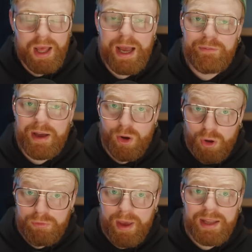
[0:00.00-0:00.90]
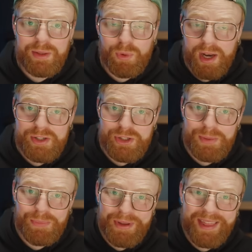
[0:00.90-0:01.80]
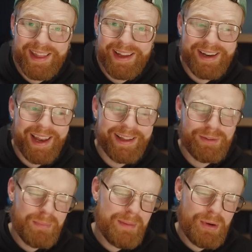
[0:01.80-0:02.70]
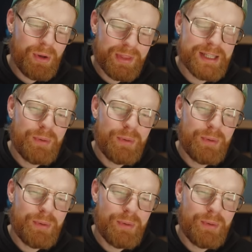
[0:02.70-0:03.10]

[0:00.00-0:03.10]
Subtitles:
have a love-hate relationship with, like, maybe not this